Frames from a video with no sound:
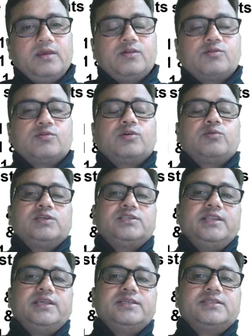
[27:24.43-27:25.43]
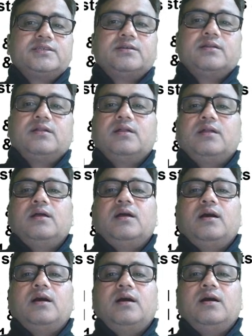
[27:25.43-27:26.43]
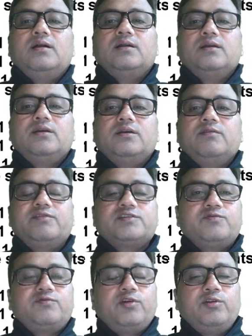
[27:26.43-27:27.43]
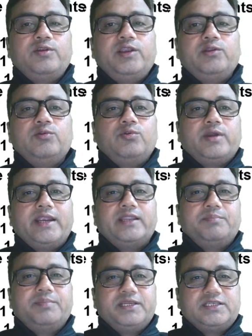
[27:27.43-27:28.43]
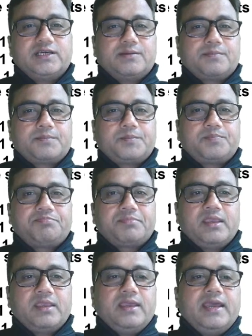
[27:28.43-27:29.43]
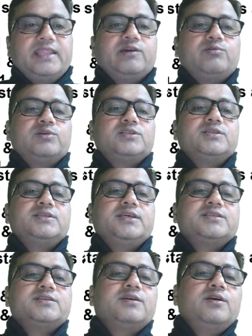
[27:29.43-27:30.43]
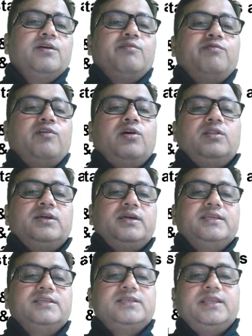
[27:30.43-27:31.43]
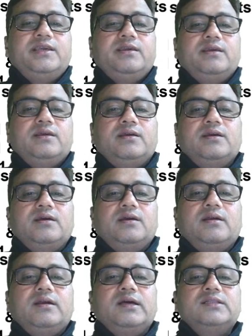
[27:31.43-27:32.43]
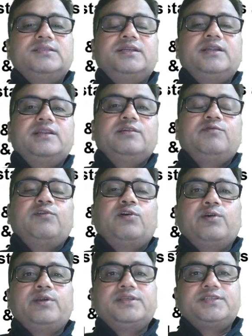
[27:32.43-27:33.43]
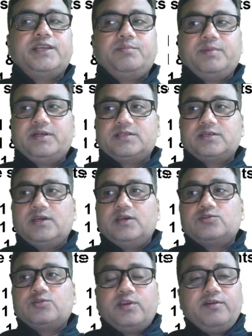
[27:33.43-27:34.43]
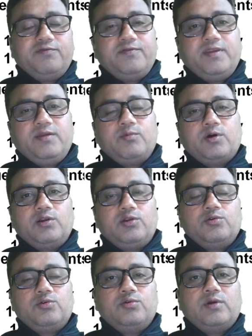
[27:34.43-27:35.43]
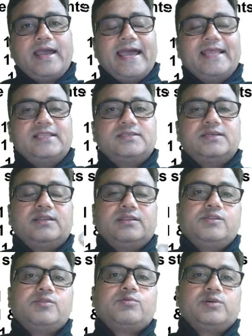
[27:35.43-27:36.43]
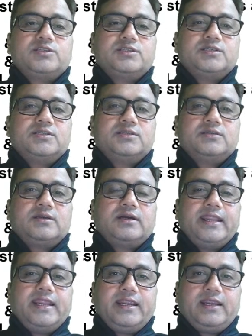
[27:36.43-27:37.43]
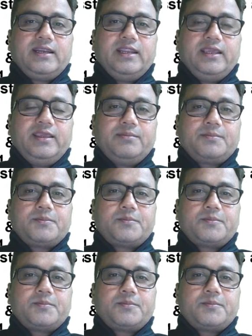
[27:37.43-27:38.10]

So the question is, first of all you need to look at the picture, and the question says, for the injury consider the following statements. So if we want to answer this question correctly,